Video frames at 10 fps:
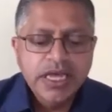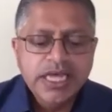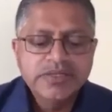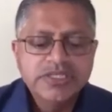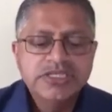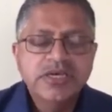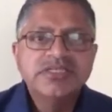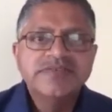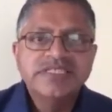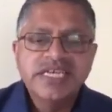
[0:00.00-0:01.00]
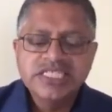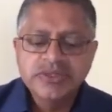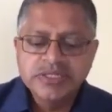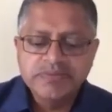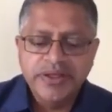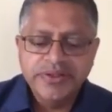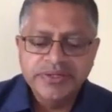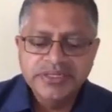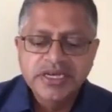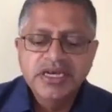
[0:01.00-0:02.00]
And so Joseph says to his
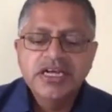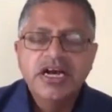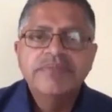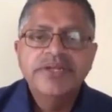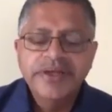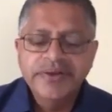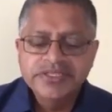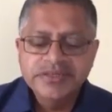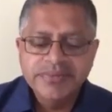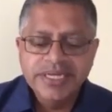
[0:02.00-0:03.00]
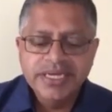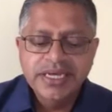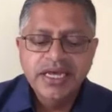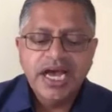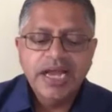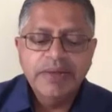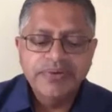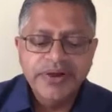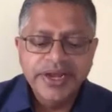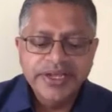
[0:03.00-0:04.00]
brothers, Come near to me, I
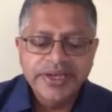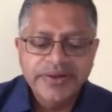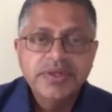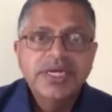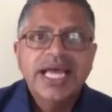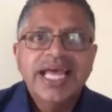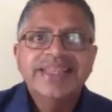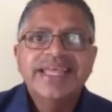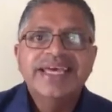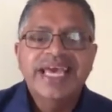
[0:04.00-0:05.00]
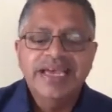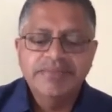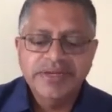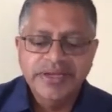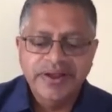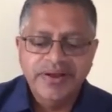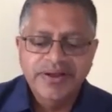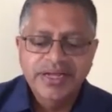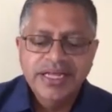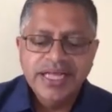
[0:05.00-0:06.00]
pray you. And they came
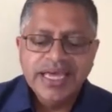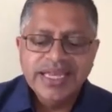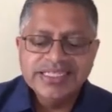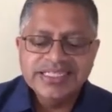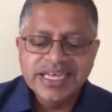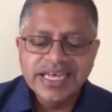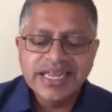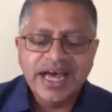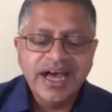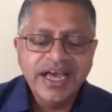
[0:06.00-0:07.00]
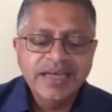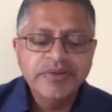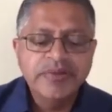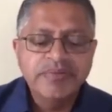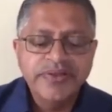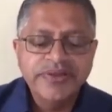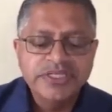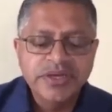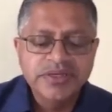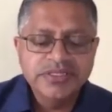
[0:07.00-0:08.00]
near. And he said, I am your brother
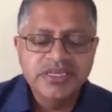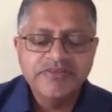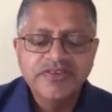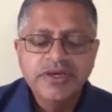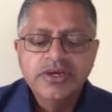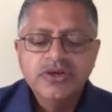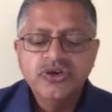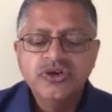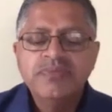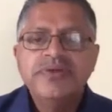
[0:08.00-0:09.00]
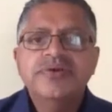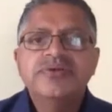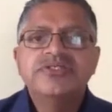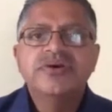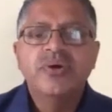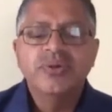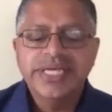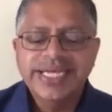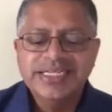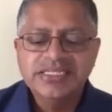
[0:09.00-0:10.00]
Joseph, whom you
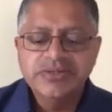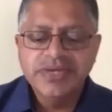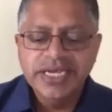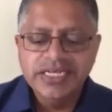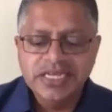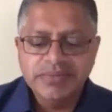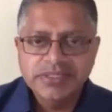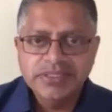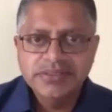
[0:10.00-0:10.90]
sold into Egypt.